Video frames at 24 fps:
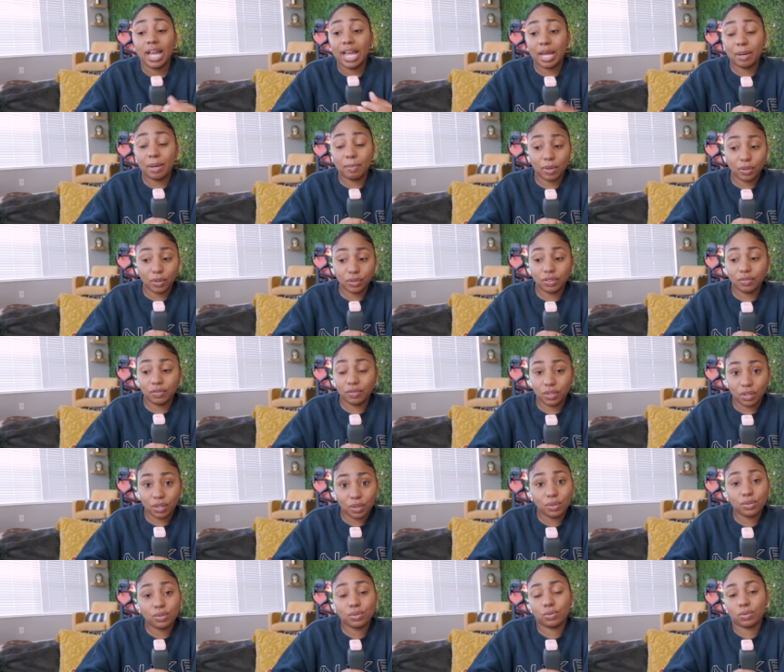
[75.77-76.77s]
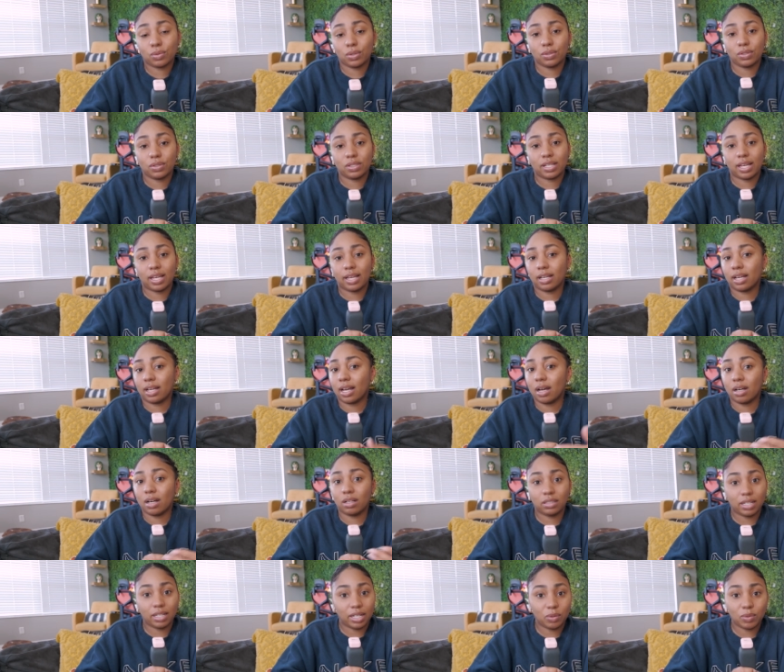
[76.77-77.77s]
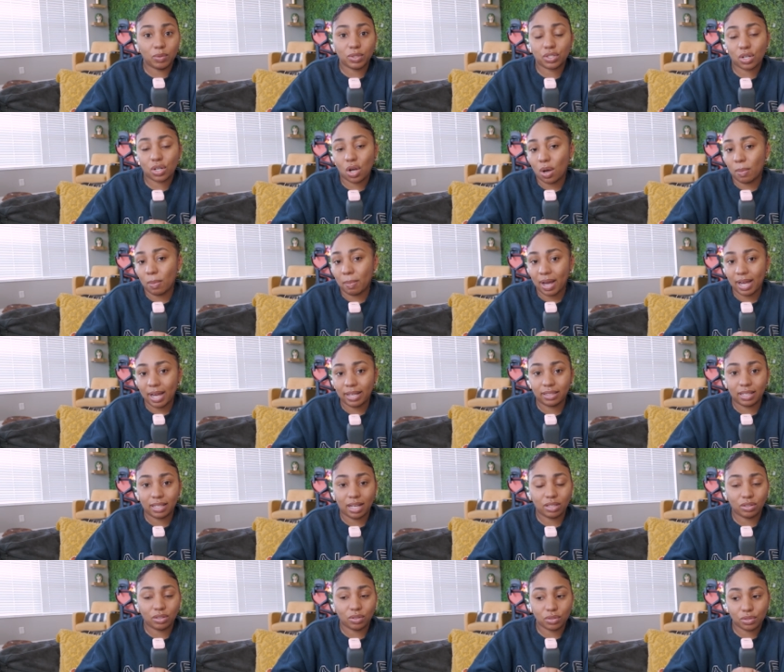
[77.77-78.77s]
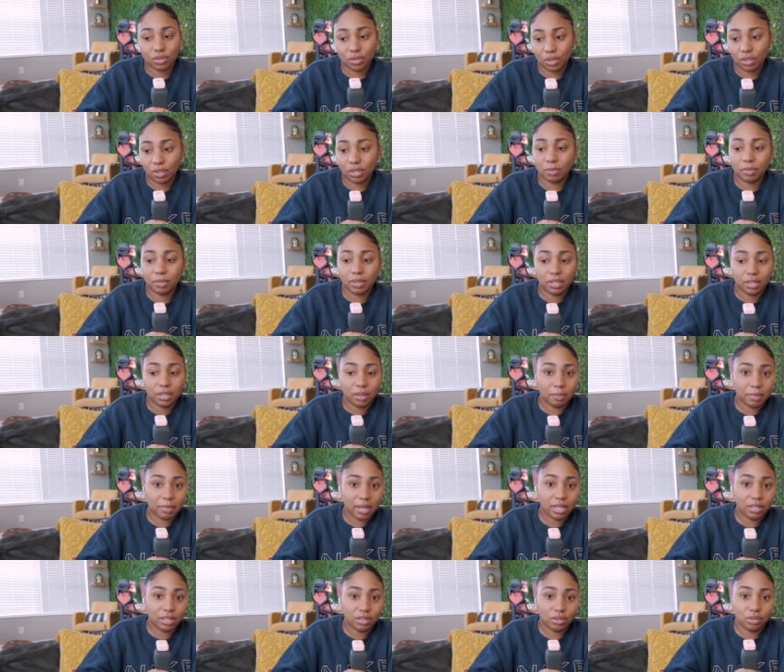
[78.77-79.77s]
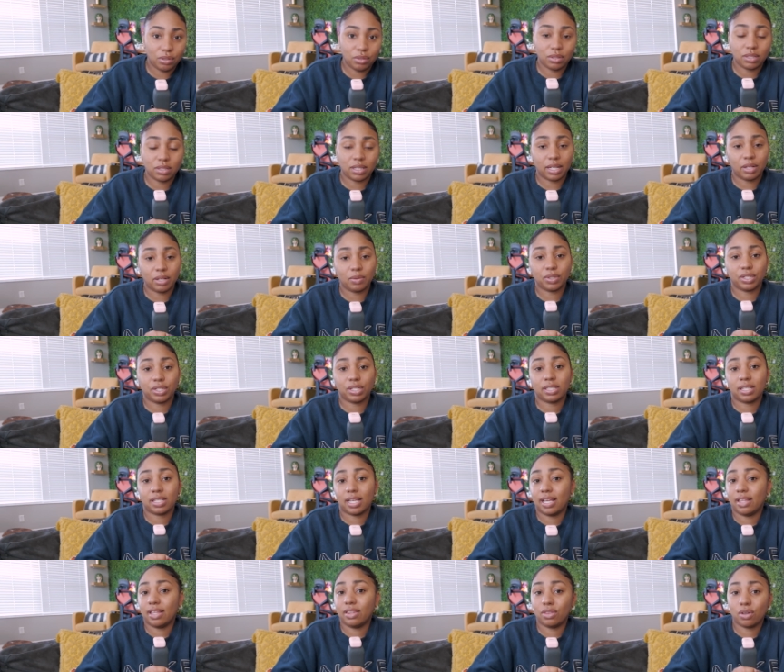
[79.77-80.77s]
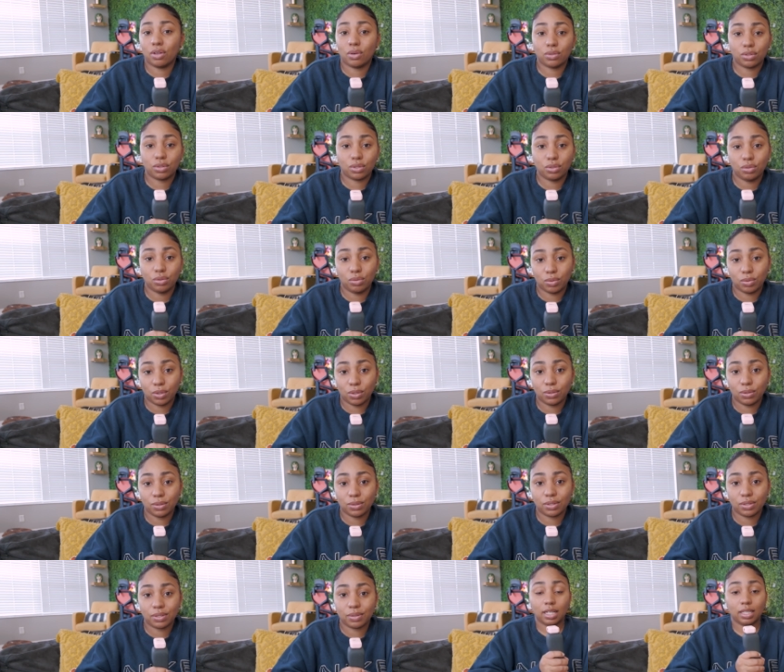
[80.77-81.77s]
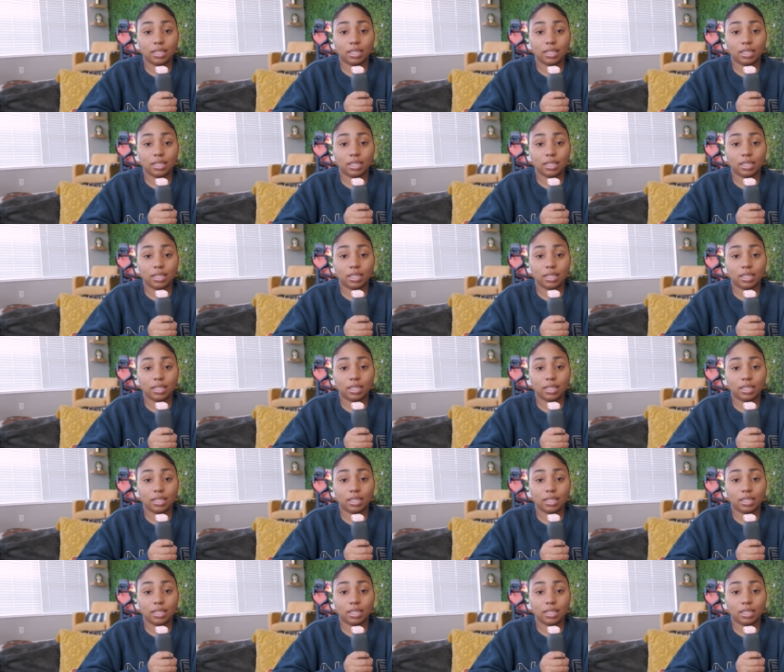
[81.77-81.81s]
And both of those roles take a language called Python. Those are going to be your main used languages in those two roles.